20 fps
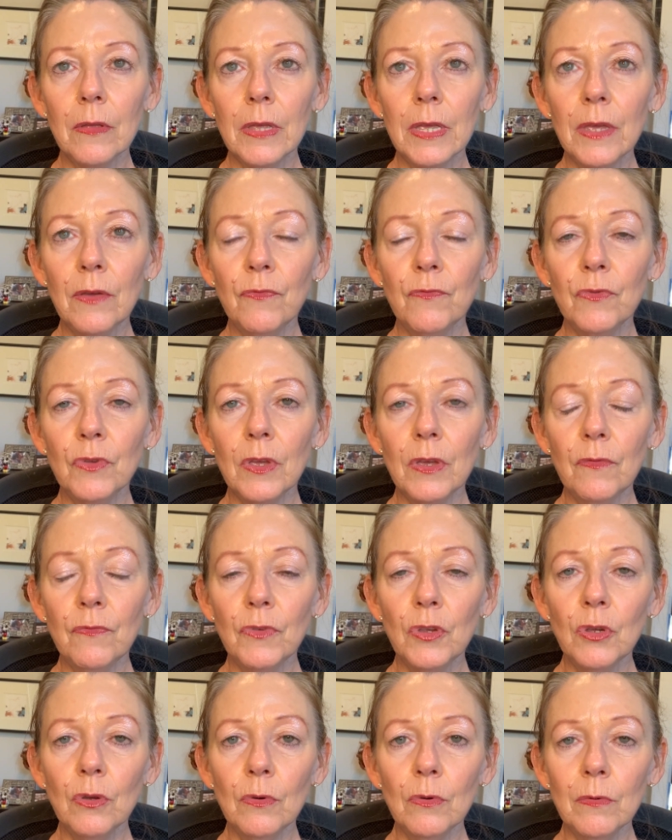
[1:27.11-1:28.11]
if
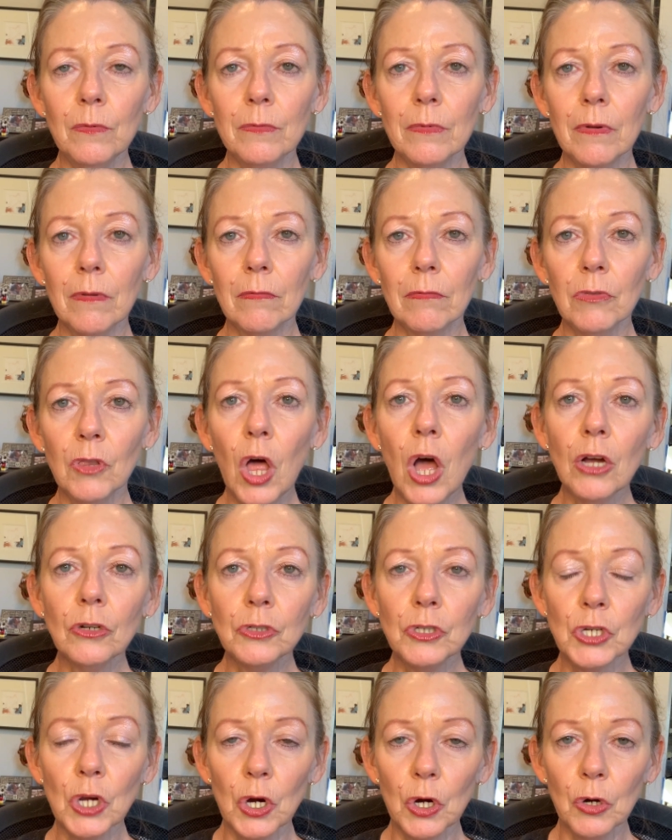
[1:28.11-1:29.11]
you,
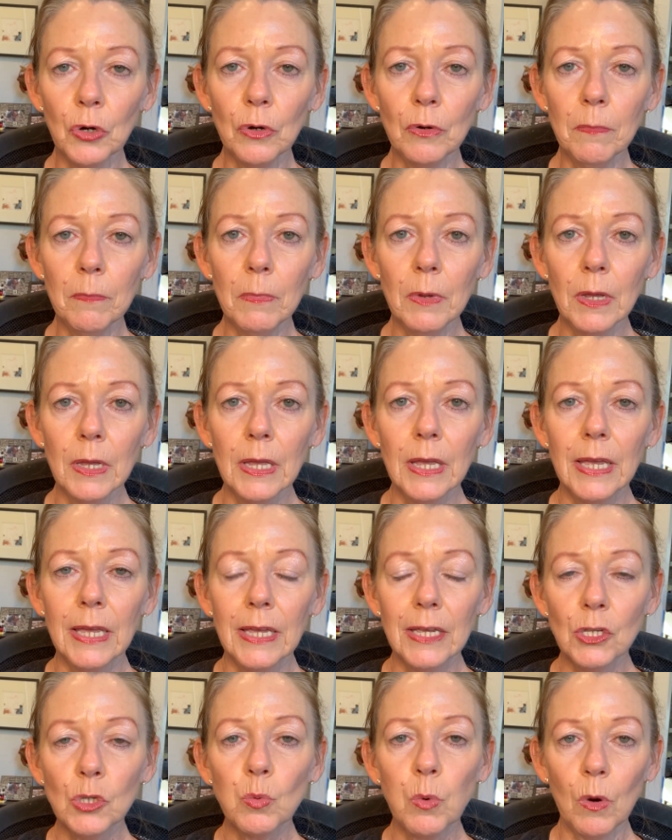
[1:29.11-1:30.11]
long-term
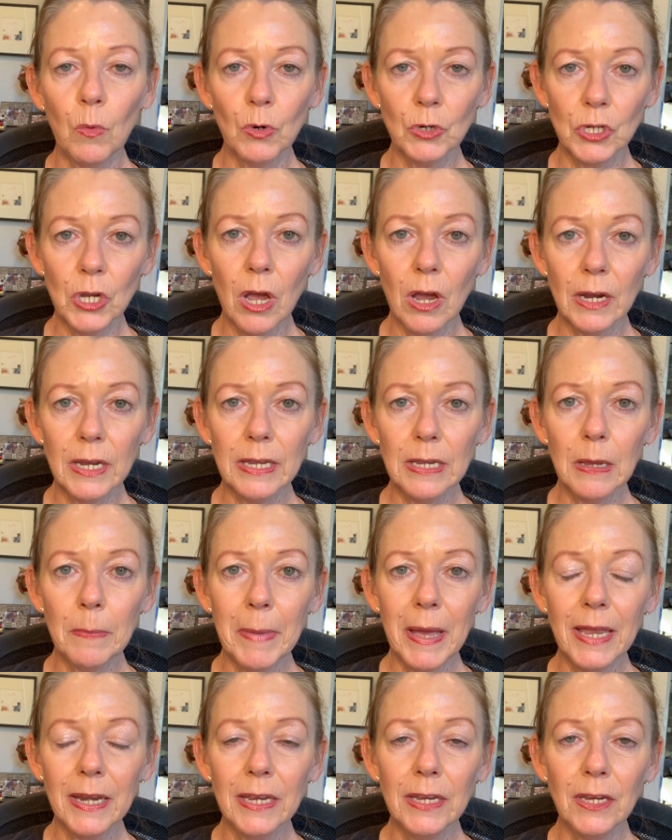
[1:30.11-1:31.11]
is what we're talking
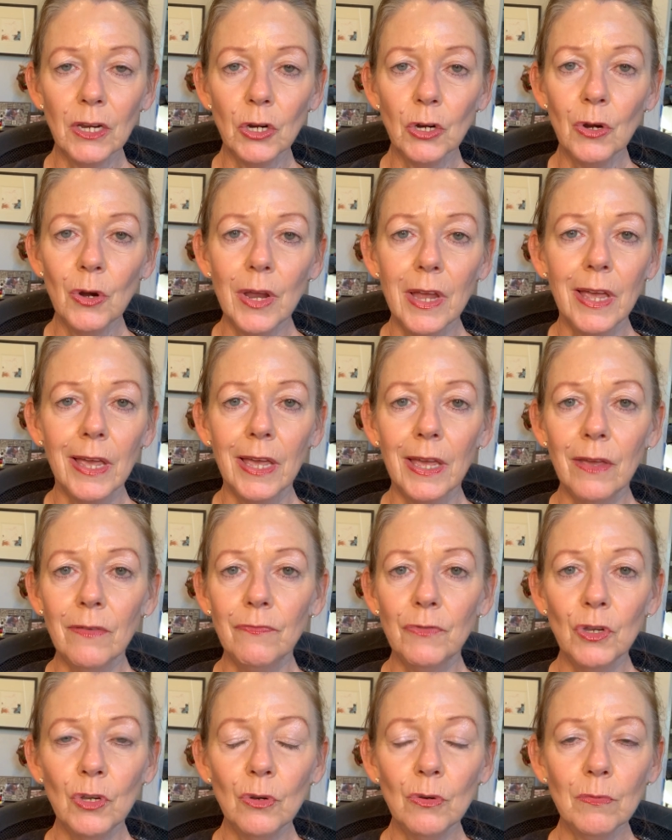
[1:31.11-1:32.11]
about here.
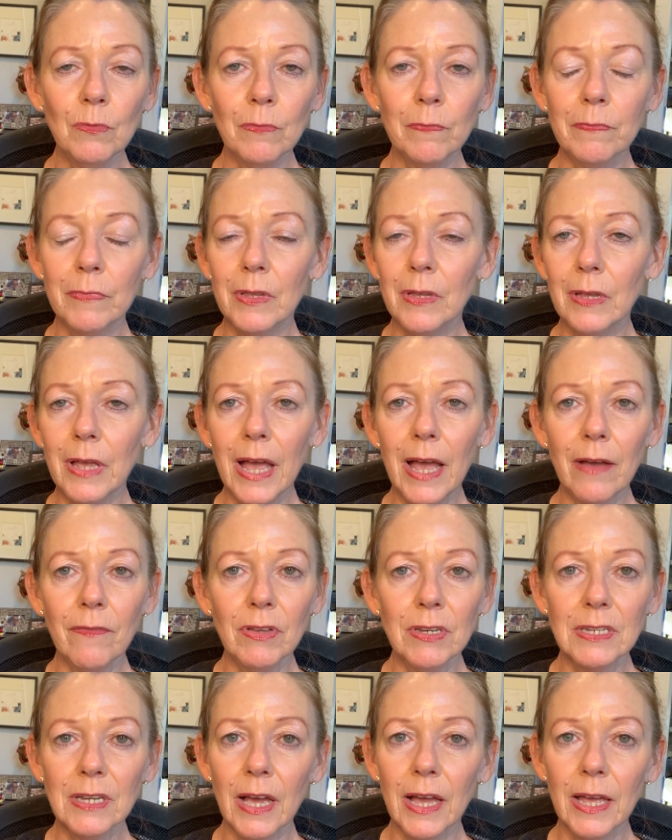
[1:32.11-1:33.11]
If you have
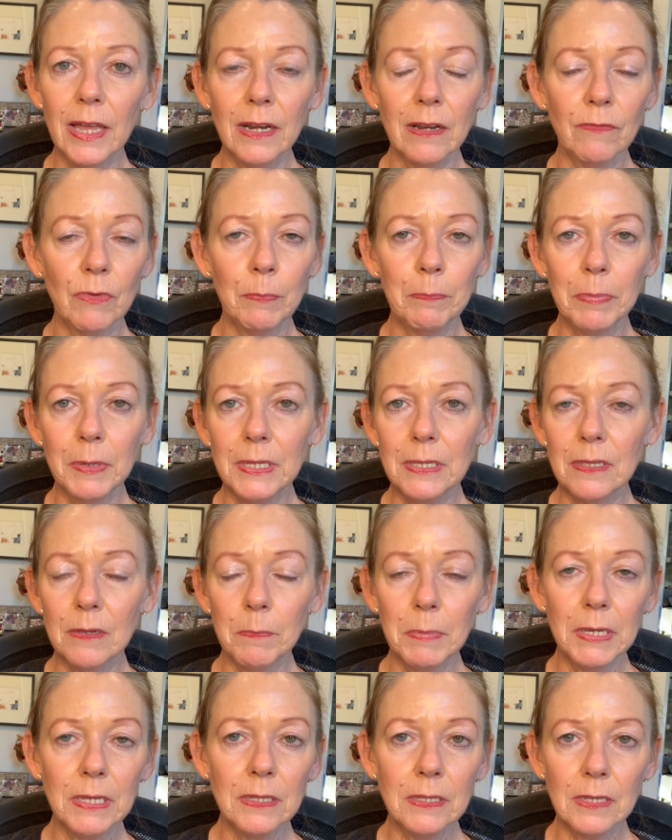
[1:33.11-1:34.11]
a diet of a piece
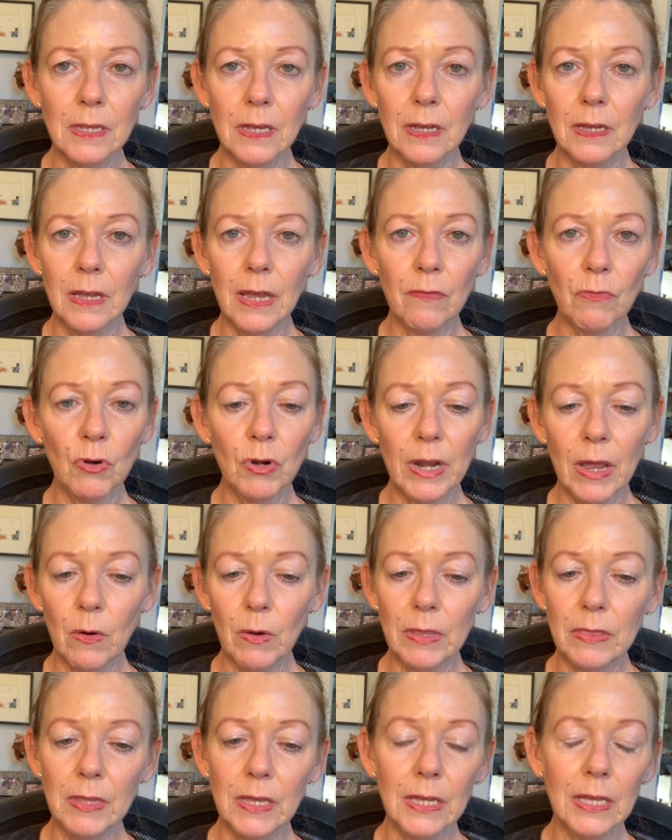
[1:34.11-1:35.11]
of pizza every now
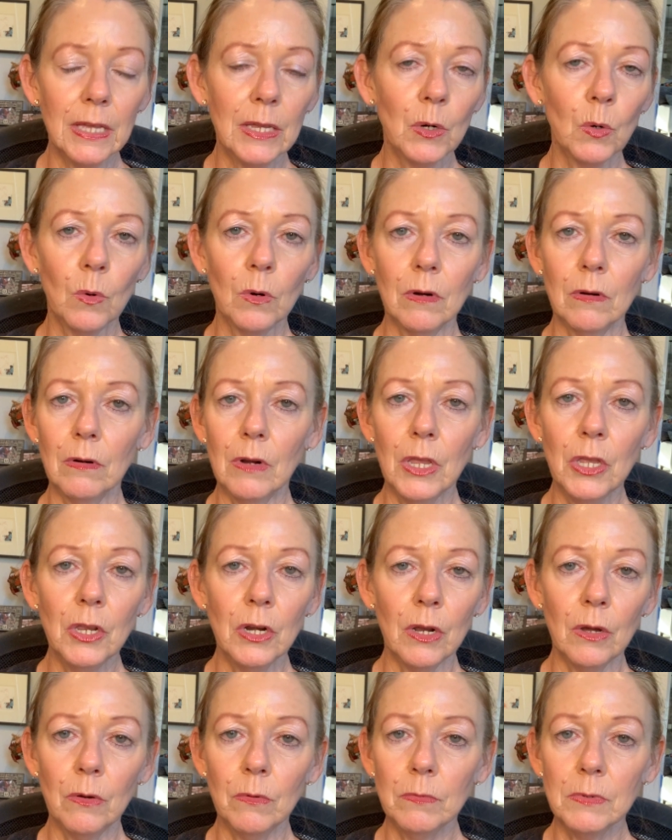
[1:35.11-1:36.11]
and then, or, you
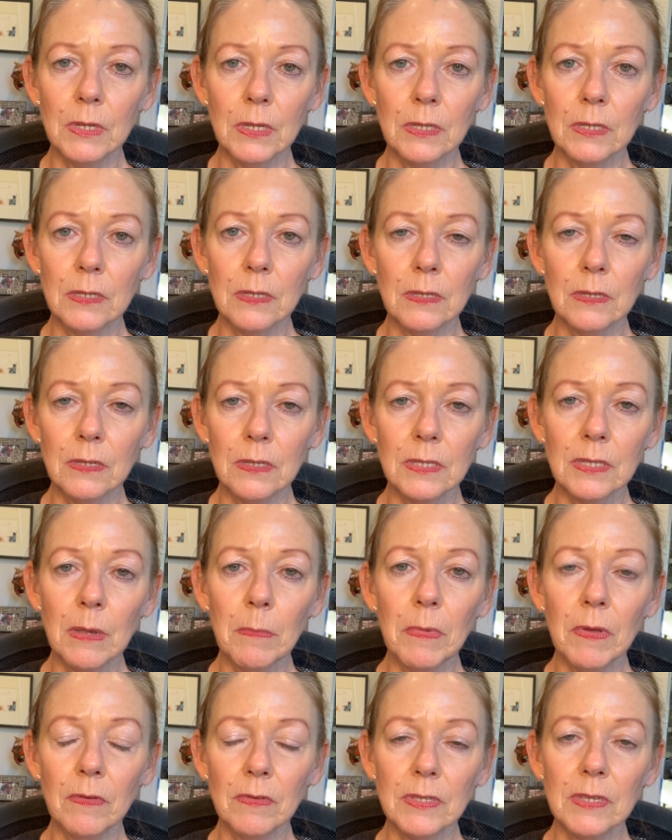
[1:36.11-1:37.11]
know,
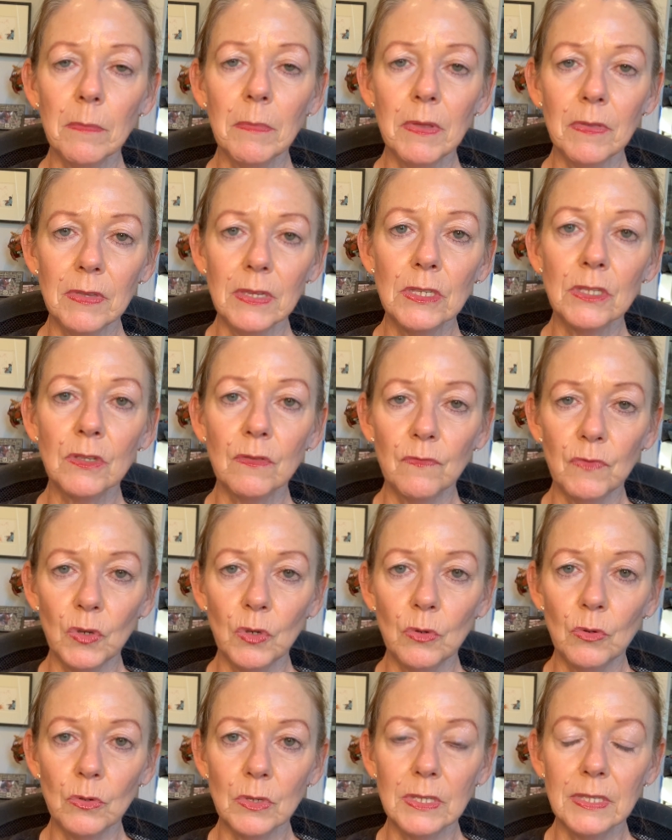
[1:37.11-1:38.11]
some of these
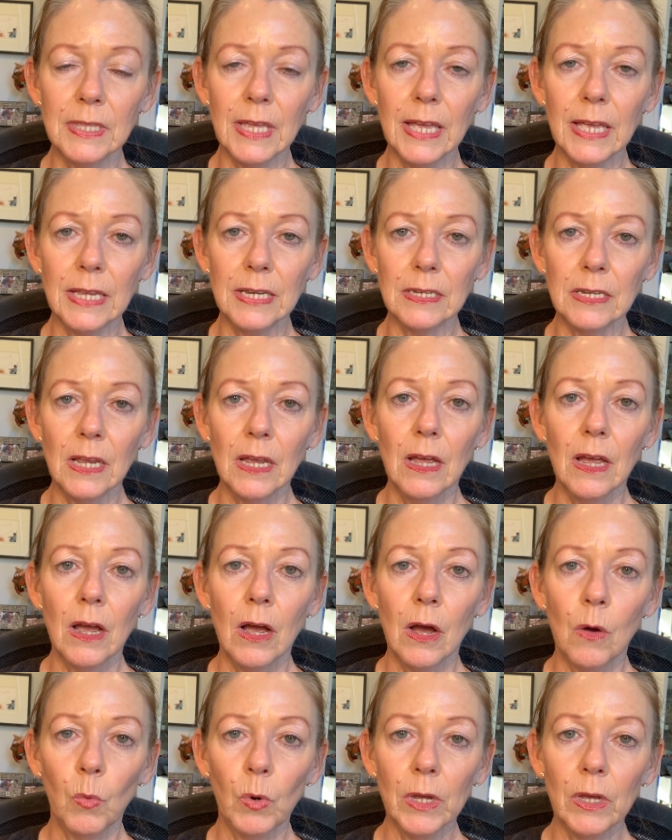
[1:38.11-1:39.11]
foods that
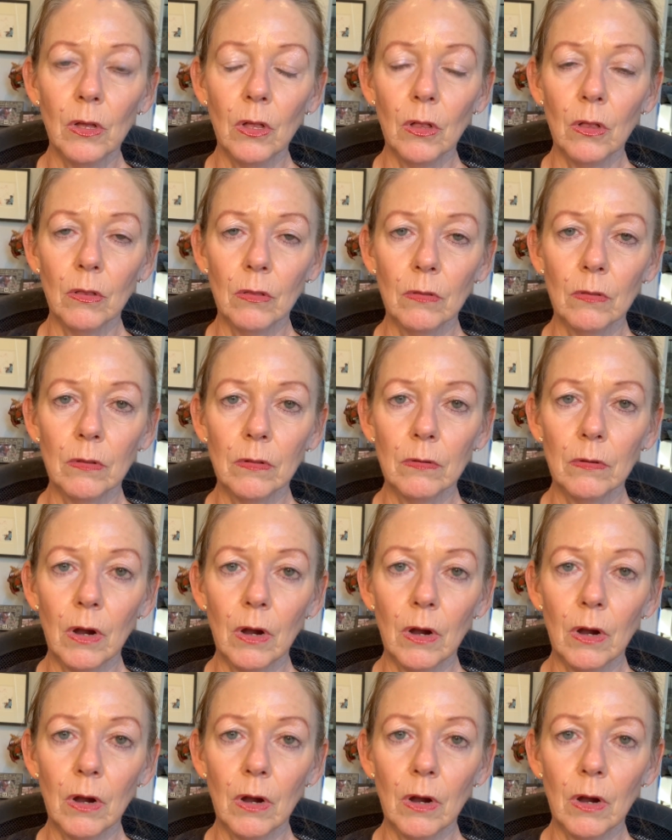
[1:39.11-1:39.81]
will